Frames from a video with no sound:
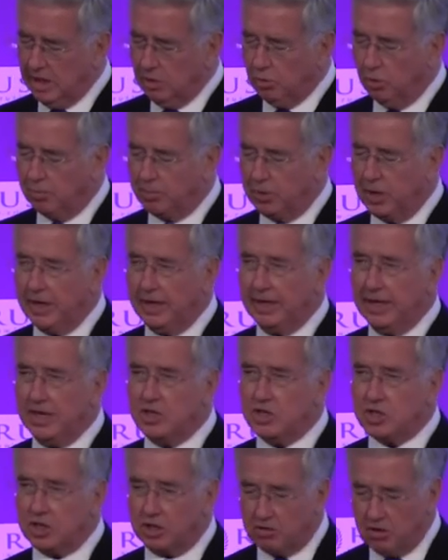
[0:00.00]
will bring
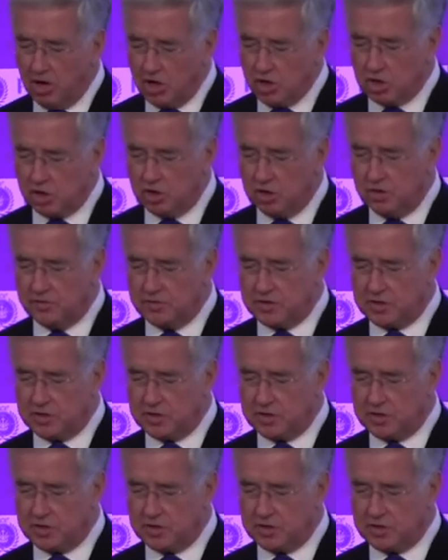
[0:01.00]
integration of